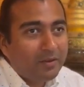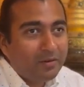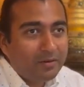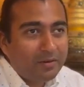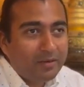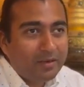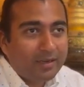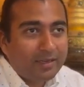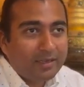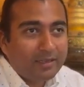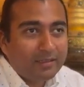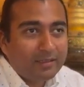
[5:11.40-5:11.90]

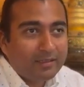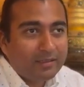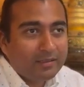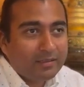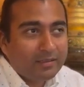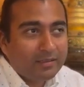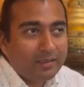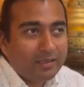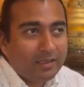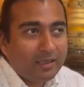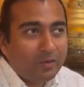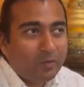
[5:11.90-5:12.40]
night,
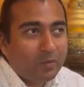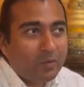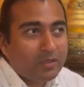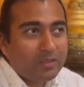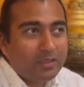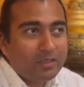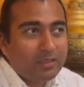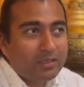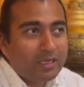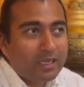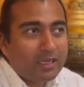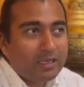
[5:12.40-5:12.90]
it
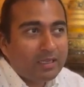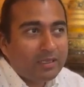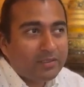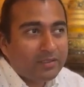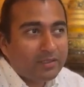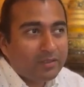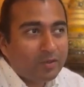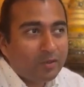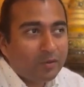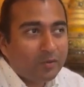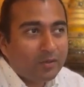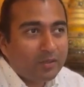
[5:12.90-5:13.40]
wasn't as
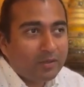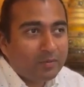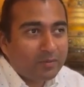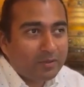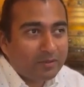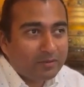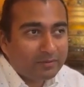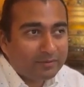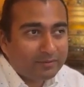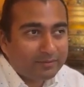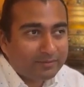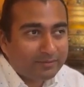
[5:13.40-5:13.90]
enjoyable.